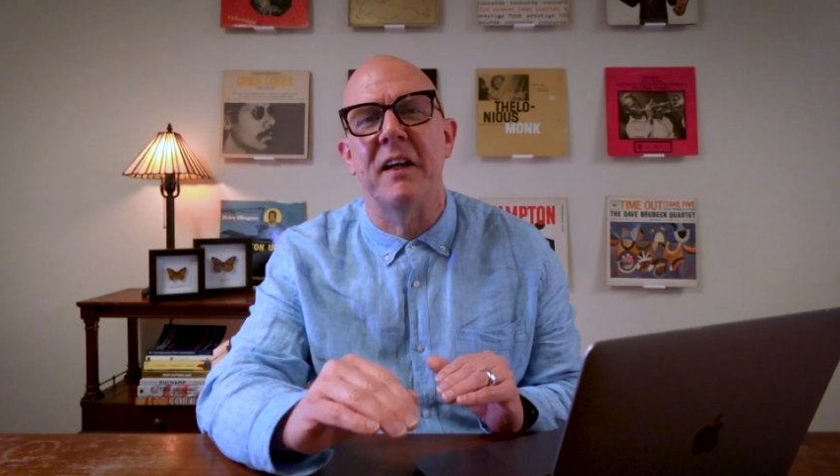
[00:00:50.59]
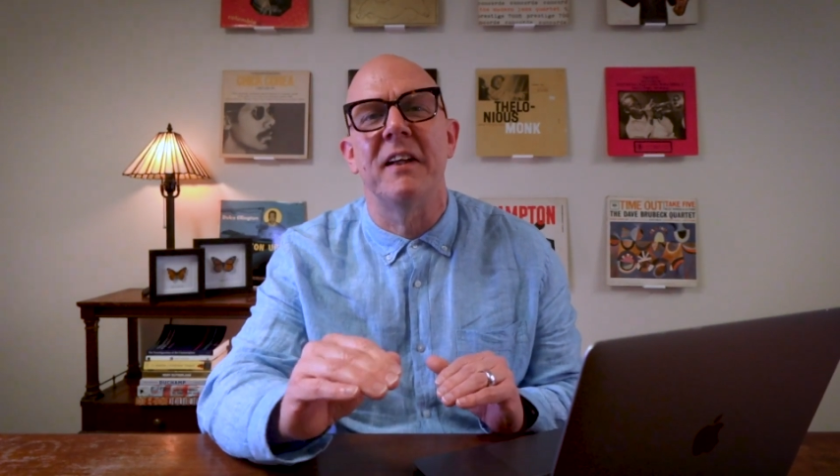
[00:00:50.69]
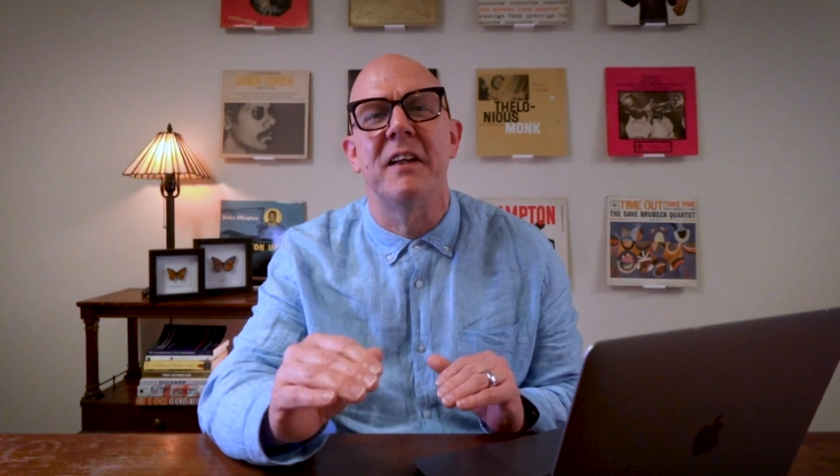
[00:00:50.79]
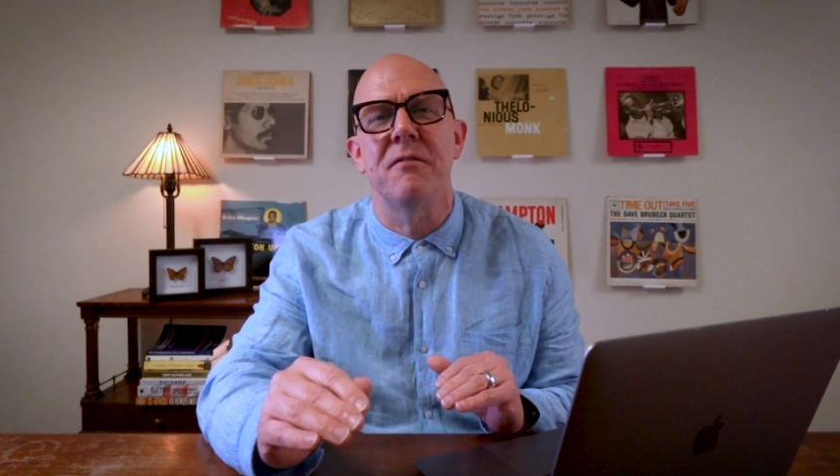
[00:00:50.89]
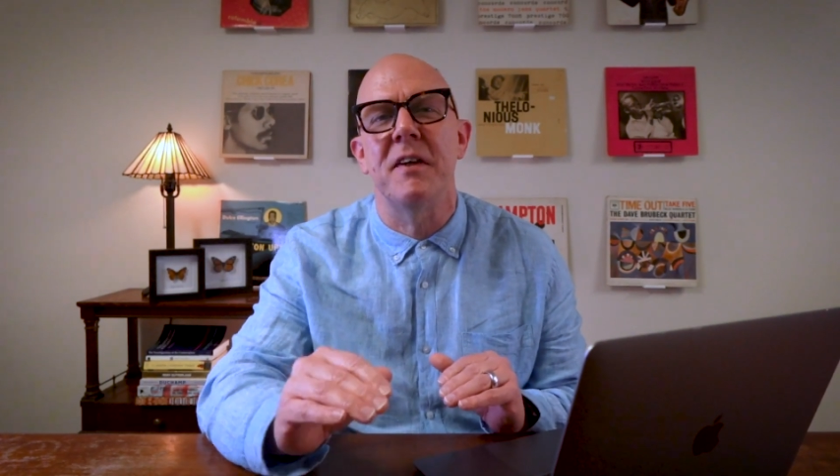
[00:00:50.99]

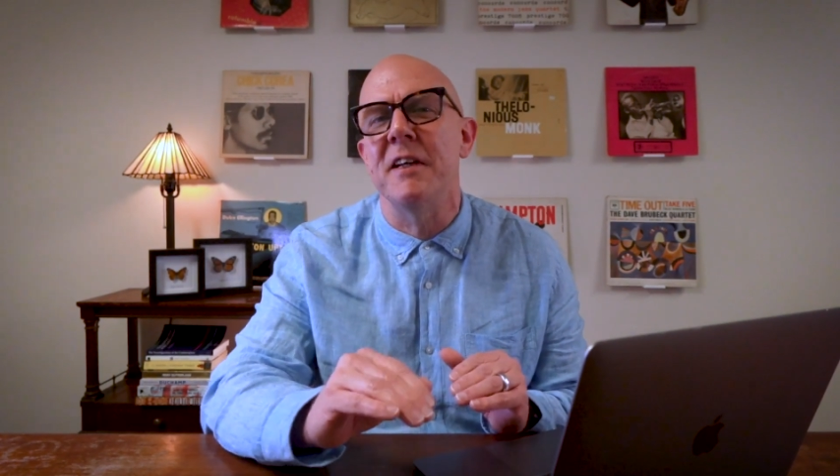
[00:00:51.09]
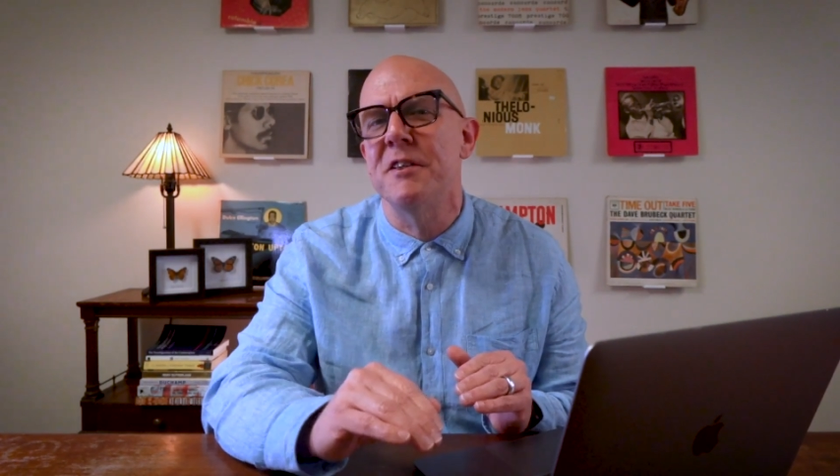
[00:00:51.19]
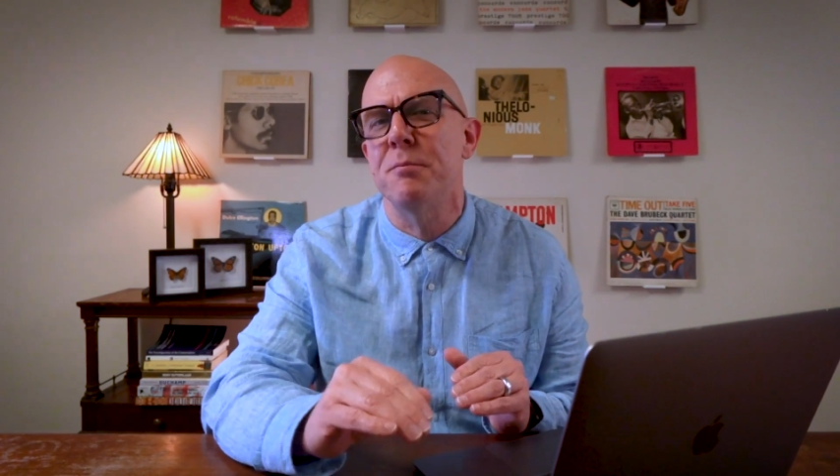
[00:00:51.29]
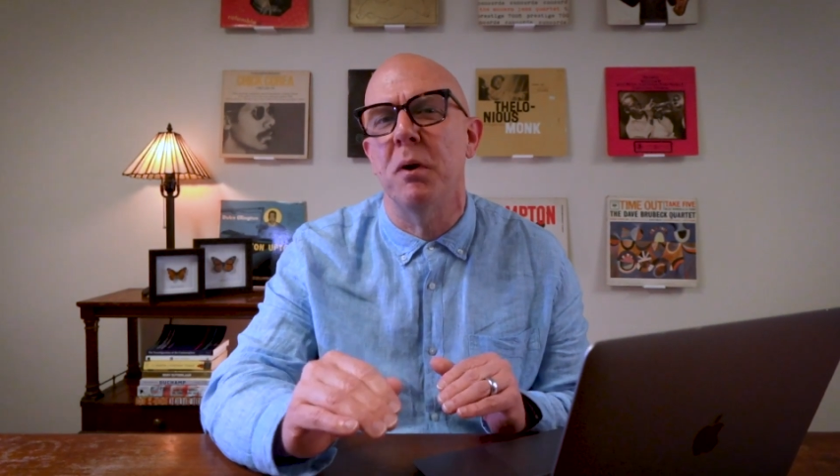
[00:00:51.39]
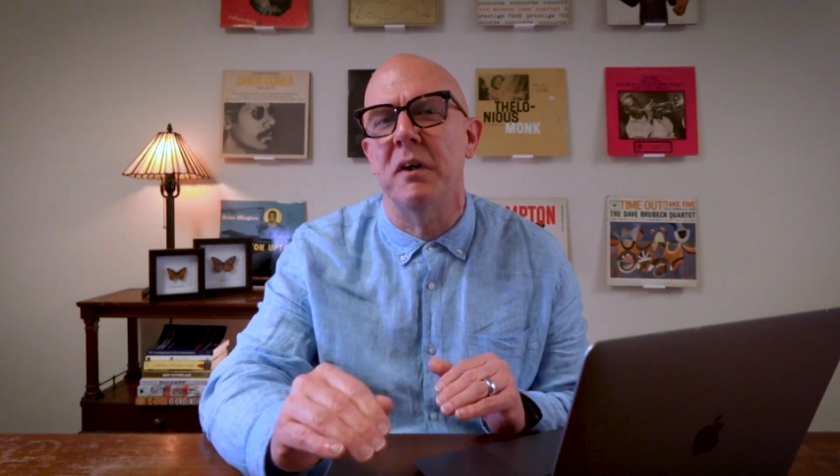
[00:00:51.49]
and give
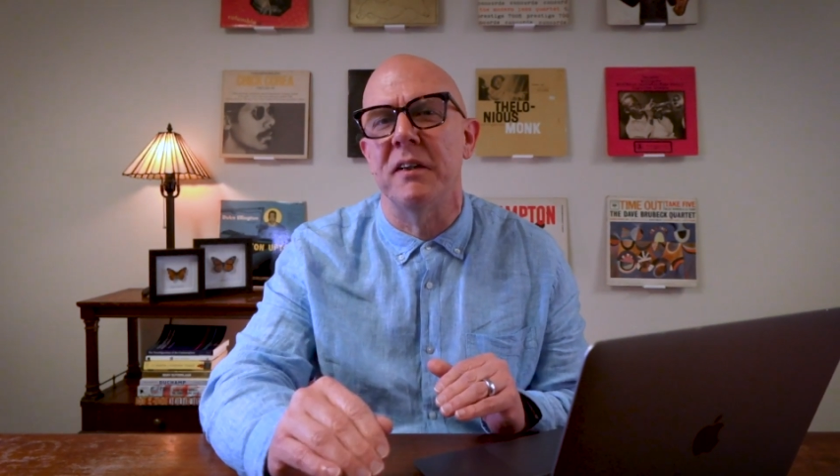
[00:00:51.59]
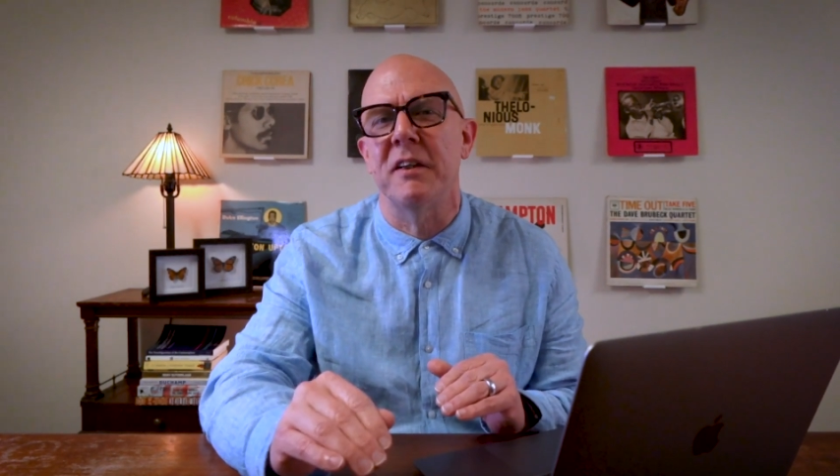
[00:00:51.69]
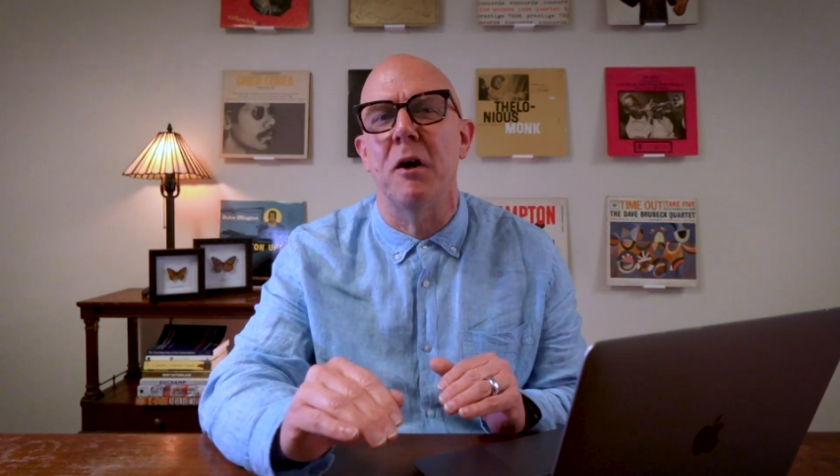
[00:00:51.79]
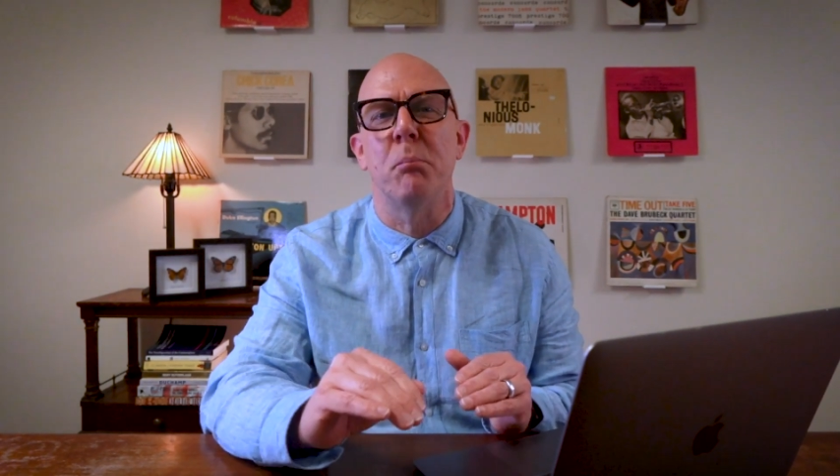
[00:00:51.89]
each button a